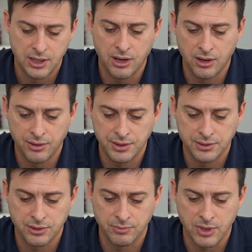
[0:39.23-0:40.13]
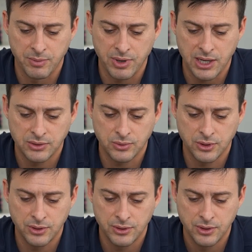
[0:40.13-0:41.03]
I'll enter in my
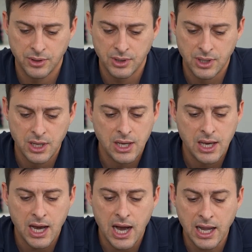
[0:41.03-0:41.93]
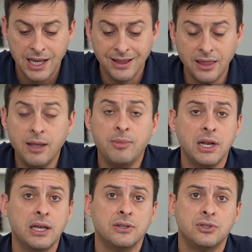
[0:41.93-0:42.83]
password. I can limit
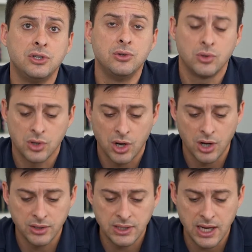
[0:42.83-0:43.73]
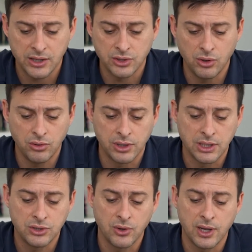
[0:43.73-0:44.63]
it to contacts only,
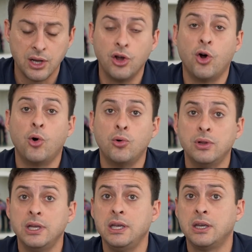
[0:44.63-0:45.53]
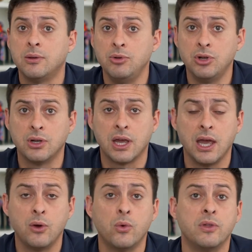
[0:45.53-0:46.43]
so I can only
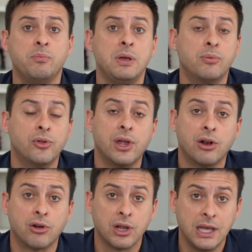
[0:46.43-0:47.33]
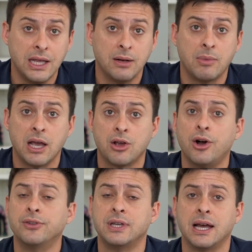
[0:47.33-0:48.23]
communicate with people that are in my
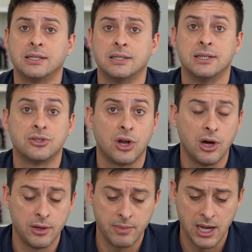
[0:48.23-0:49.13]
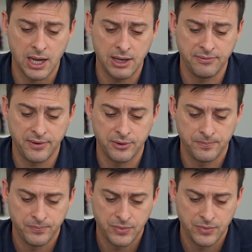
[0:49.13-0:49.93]
contacts list on my iPhone.